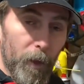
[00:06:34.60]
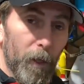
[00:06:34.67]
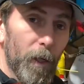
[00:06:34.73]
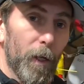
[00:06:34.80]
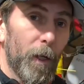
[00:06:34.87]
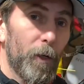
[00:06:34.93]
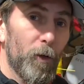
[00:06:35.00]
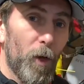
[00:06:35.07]

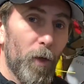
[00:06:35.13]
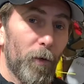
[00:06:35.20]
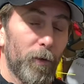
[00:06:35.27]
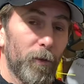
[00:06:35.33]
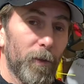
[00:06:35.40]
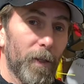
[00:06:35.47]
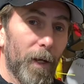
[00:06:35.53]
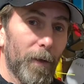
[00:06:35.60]
Enjoy the rest
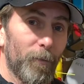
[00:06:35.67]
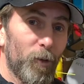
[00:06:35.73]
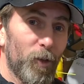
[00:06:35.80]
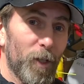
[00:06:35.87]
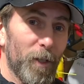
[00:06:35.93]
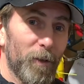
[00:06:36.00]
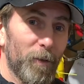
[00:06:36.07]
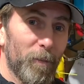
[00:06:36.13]
of your day.
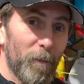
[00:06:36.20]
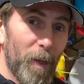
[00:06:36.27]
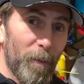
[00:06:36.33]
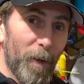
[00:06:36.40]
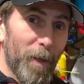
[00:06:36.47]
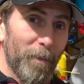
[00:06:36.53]
Cheers. Bye-bye.